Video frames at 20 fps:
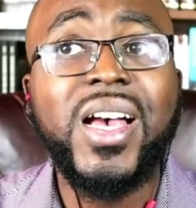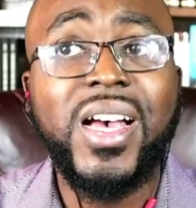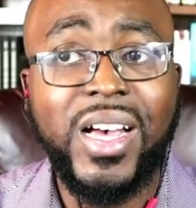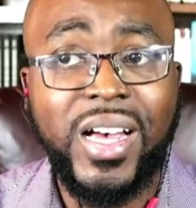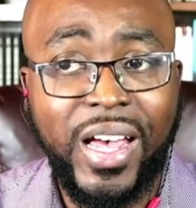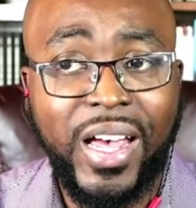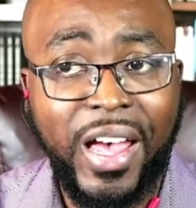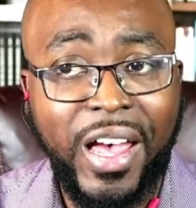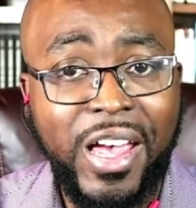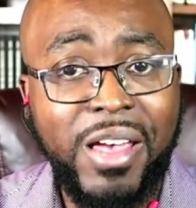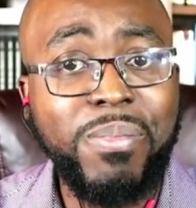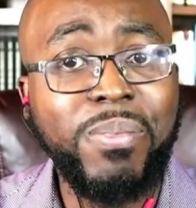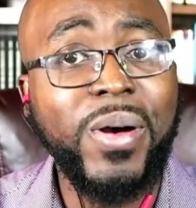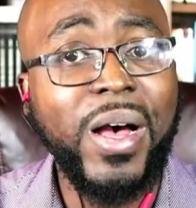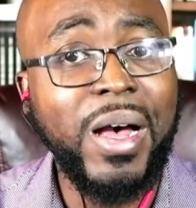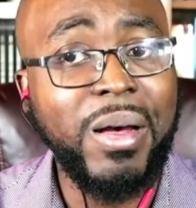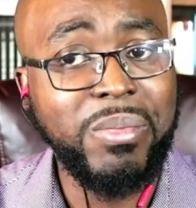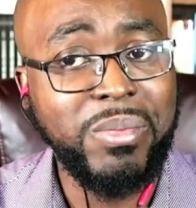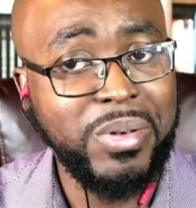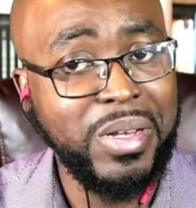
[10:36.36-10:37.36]

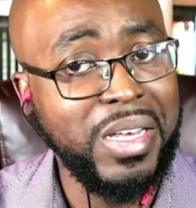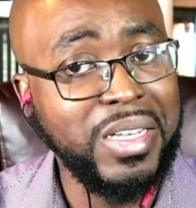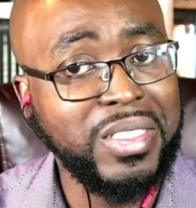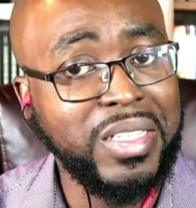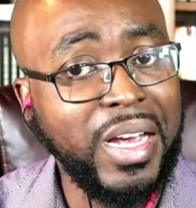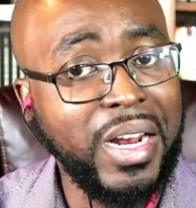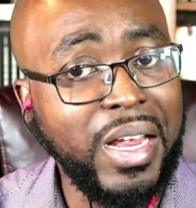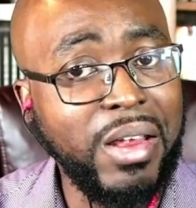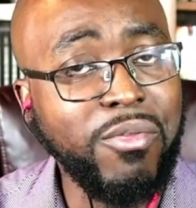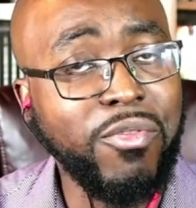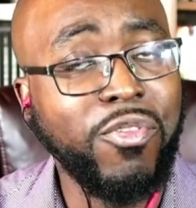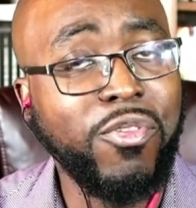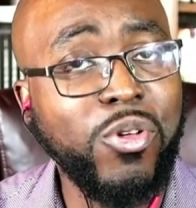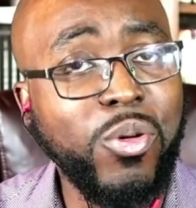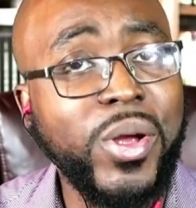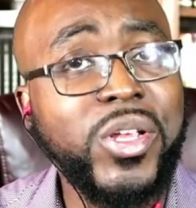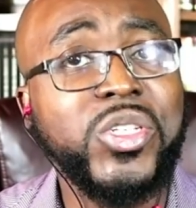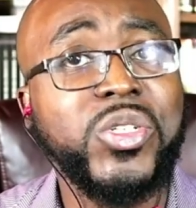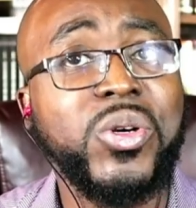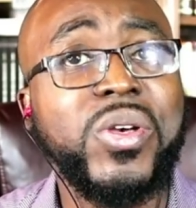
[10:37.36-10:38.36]
hip-hop is that
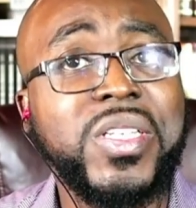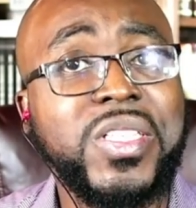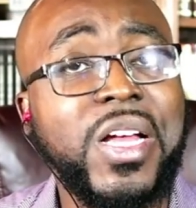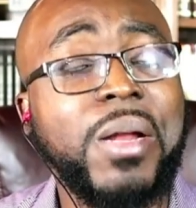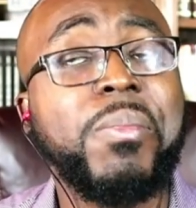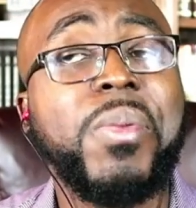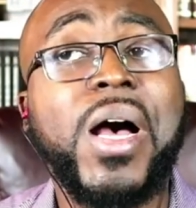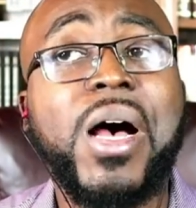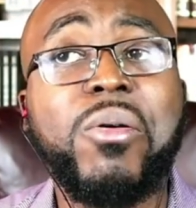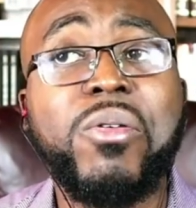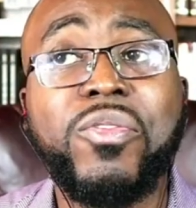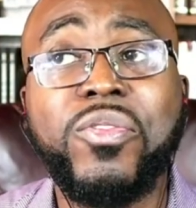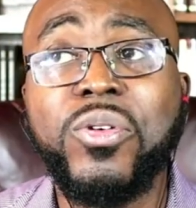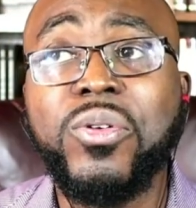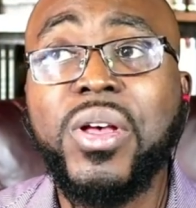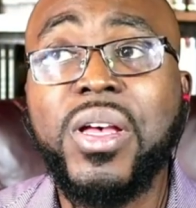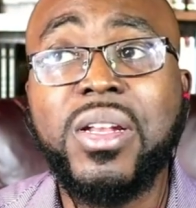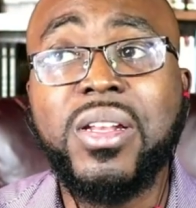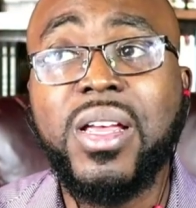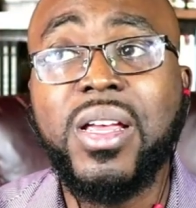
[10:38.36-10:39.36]
influential is that powerful
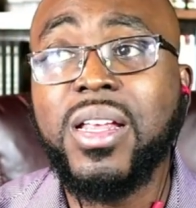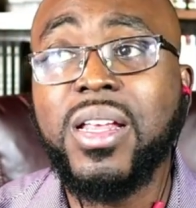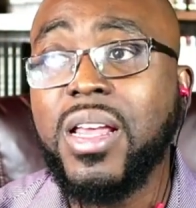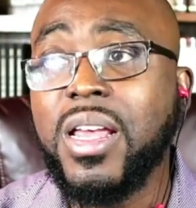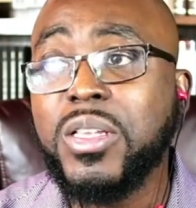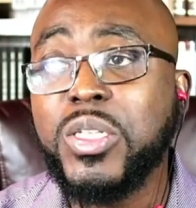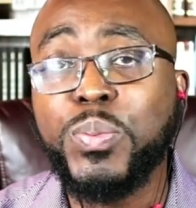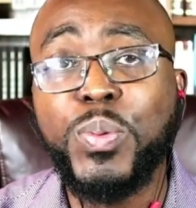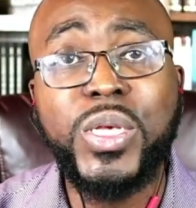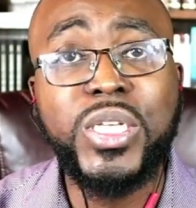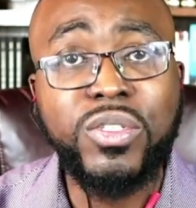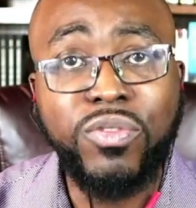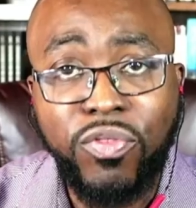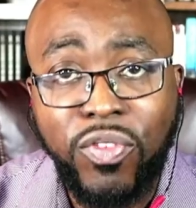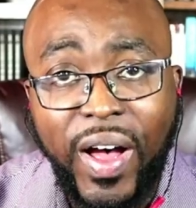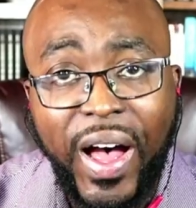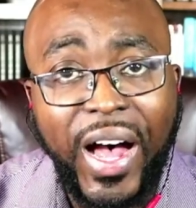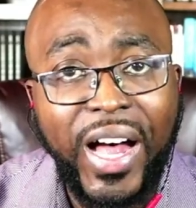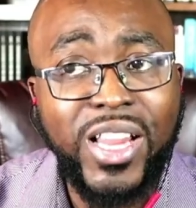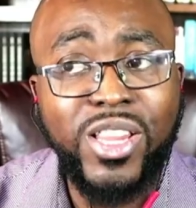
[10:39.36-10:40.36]
it, it it speaks
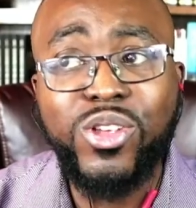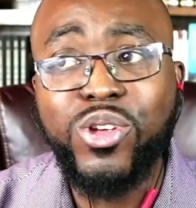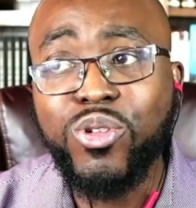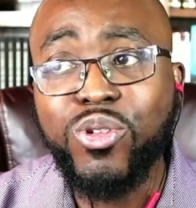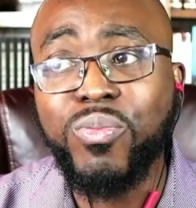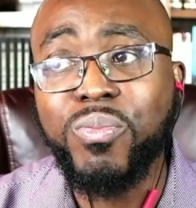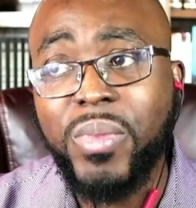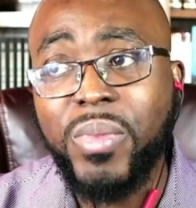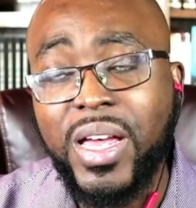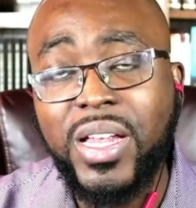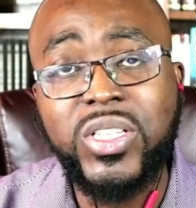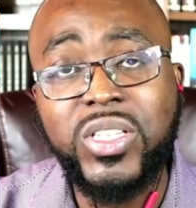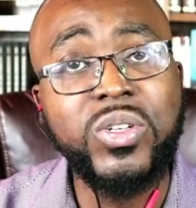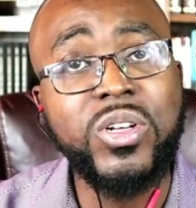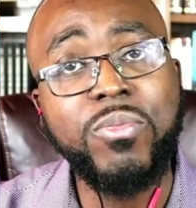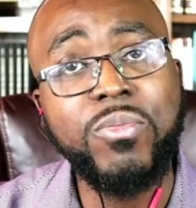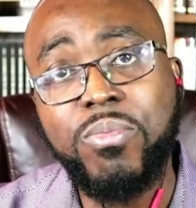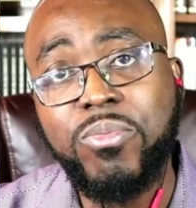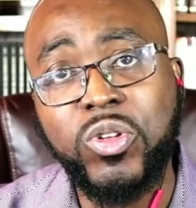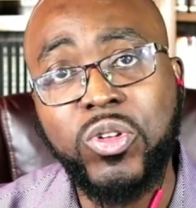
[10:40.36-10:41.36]
volume man to
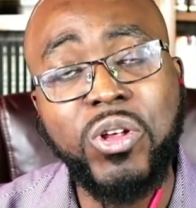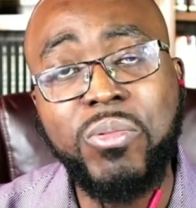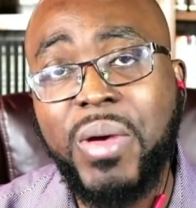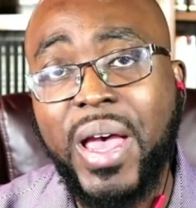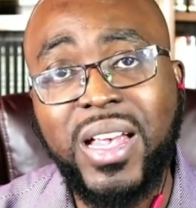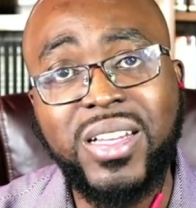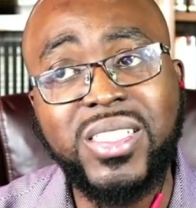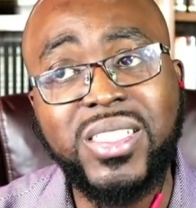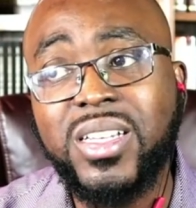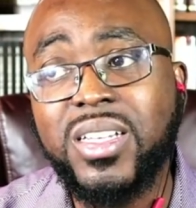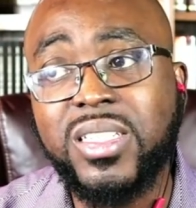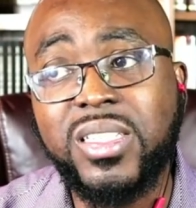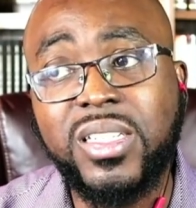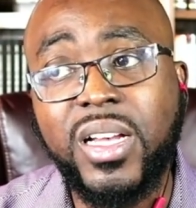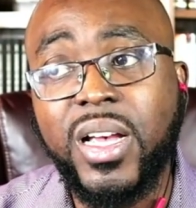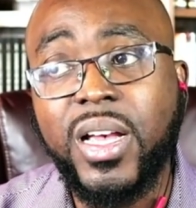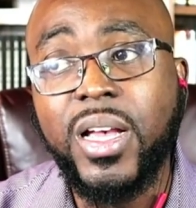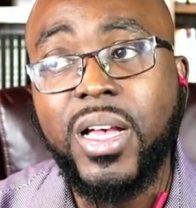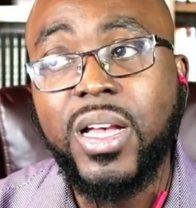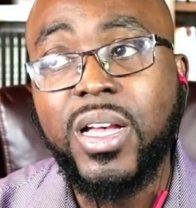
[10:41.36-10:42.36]
the to the masses
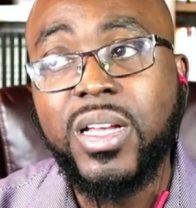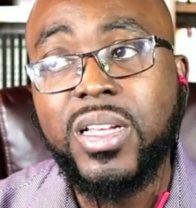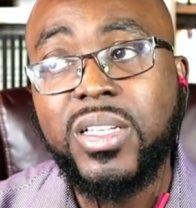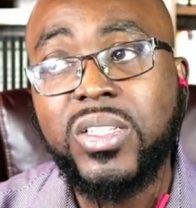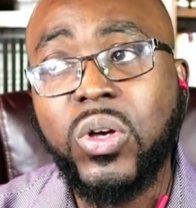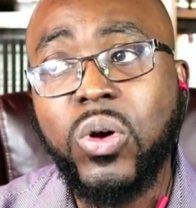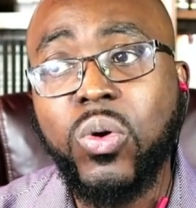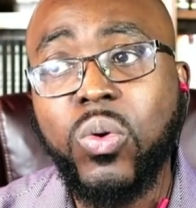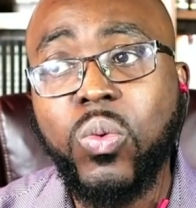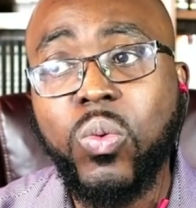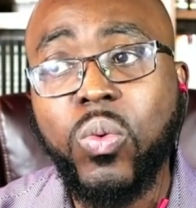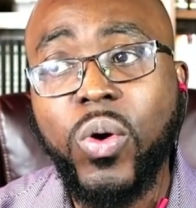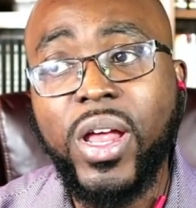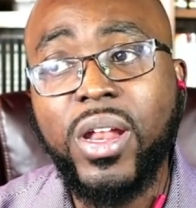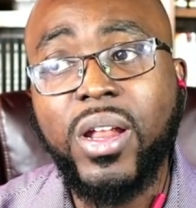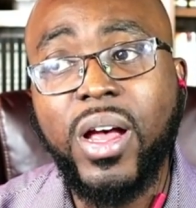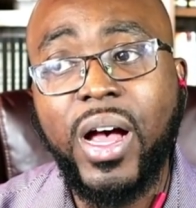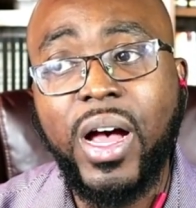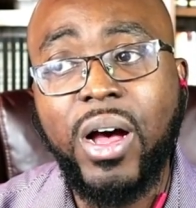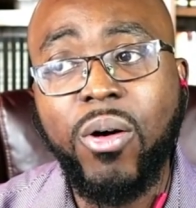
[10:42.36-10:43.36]
so
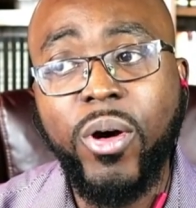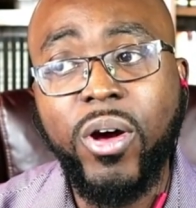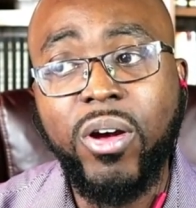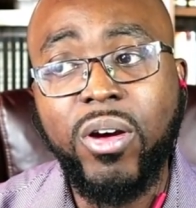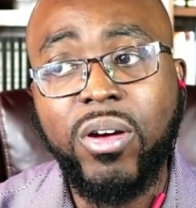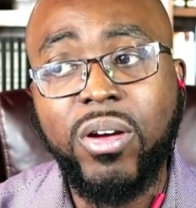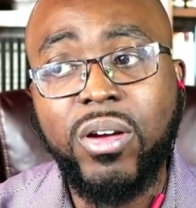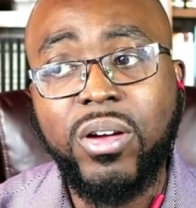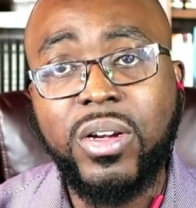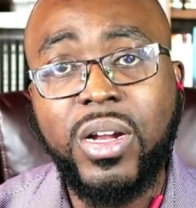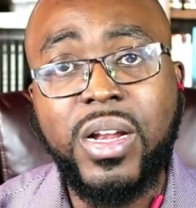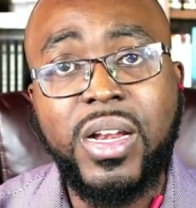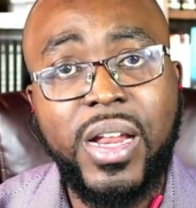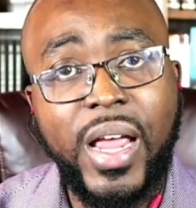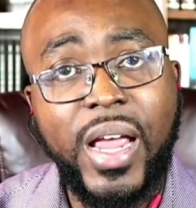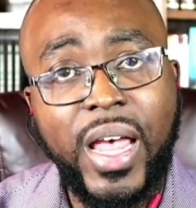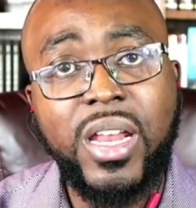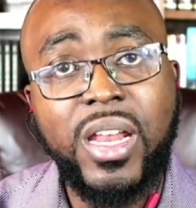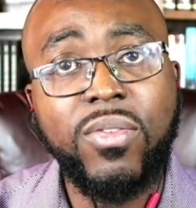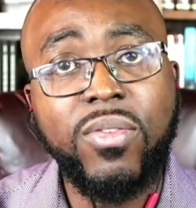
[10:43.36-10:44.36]
when our the
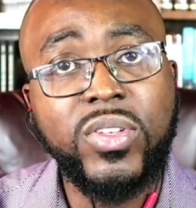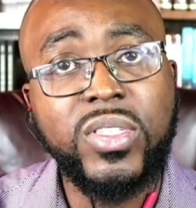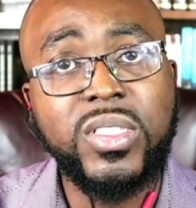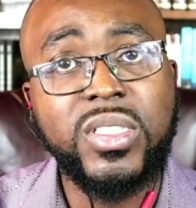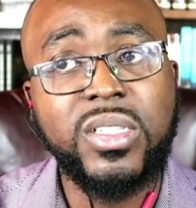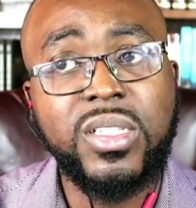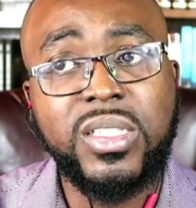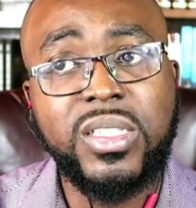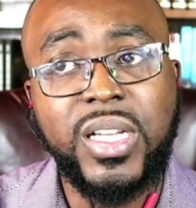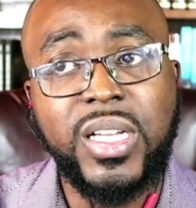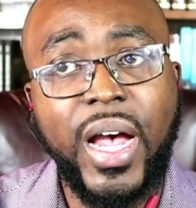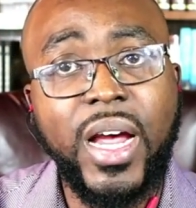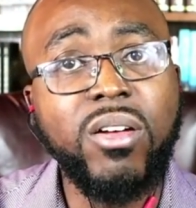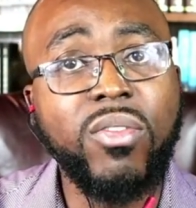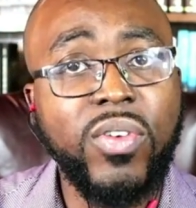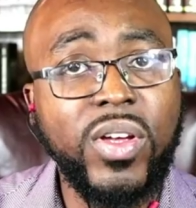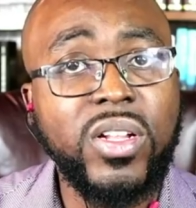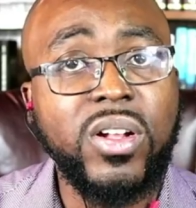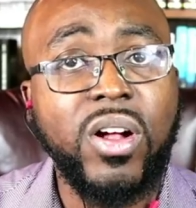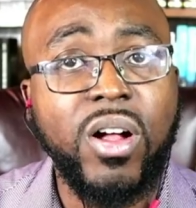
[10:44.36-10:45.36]
negative side
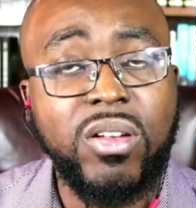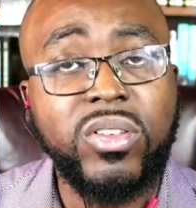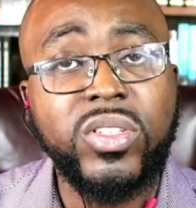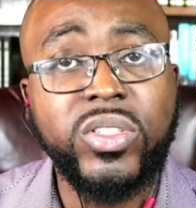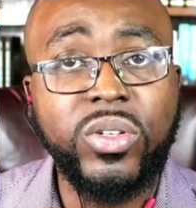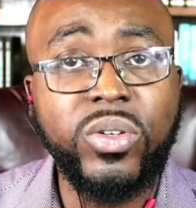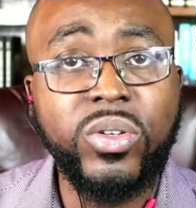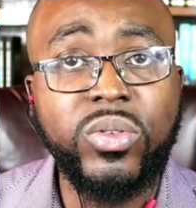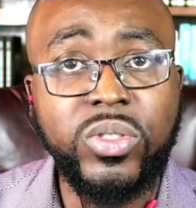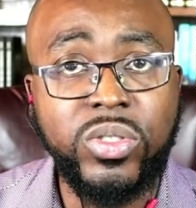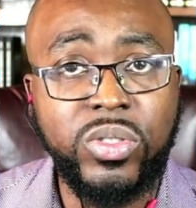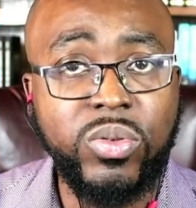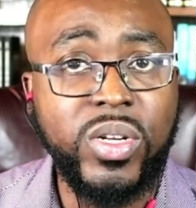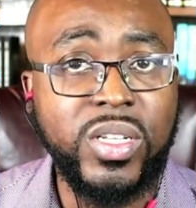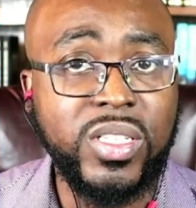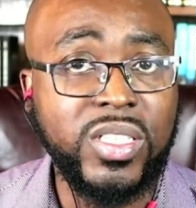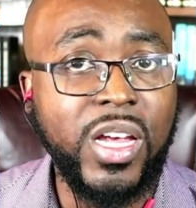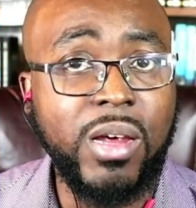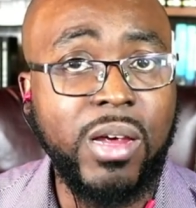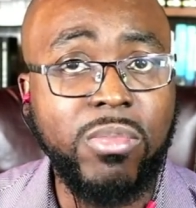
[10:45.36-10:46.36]
of it also do the
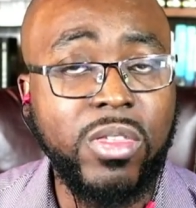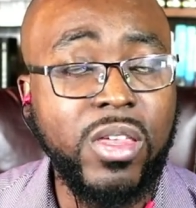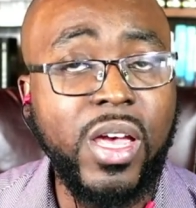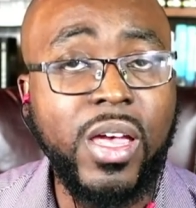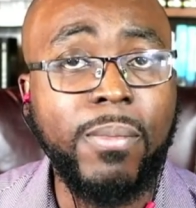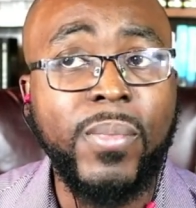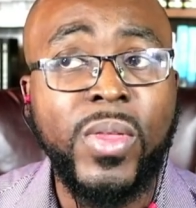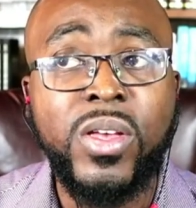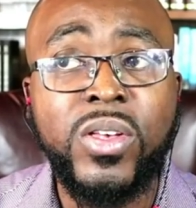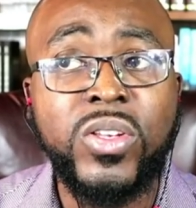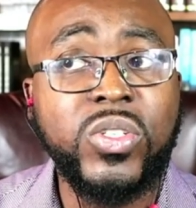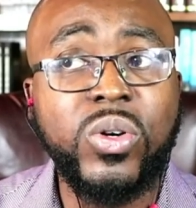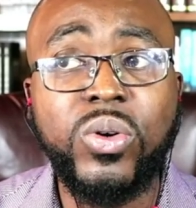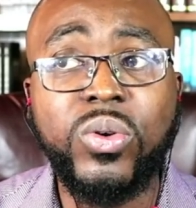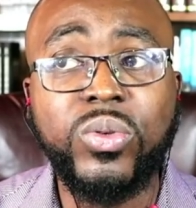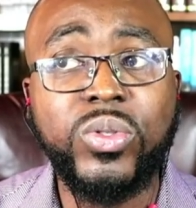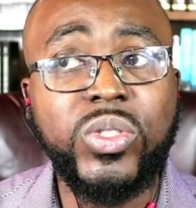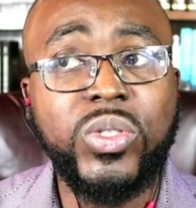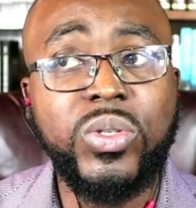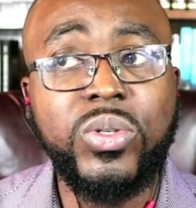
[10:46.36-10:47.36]
same thing.
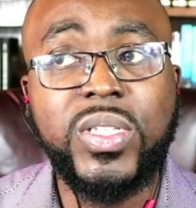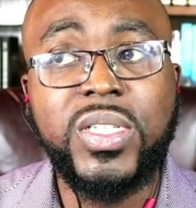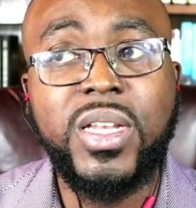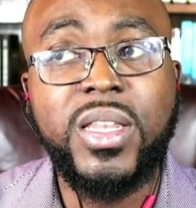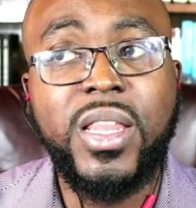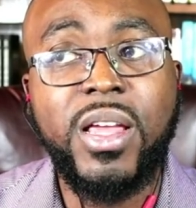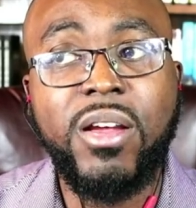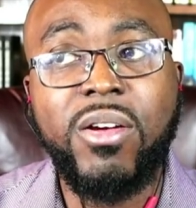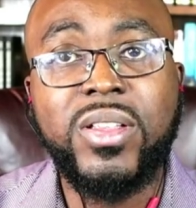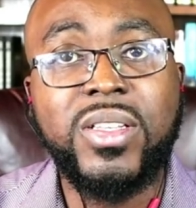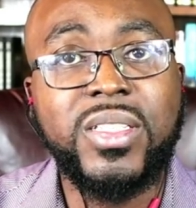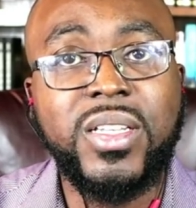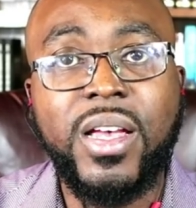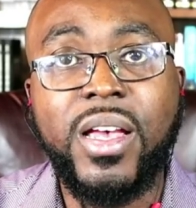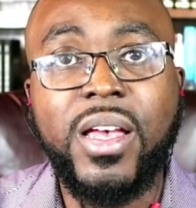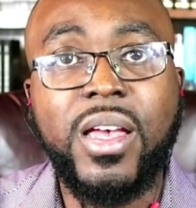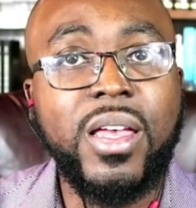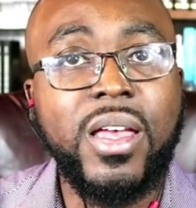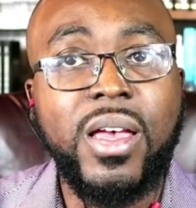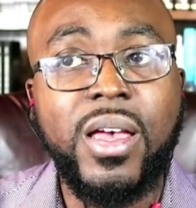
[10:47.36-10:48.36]
So to sit there and
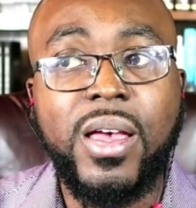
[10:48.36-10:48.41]
say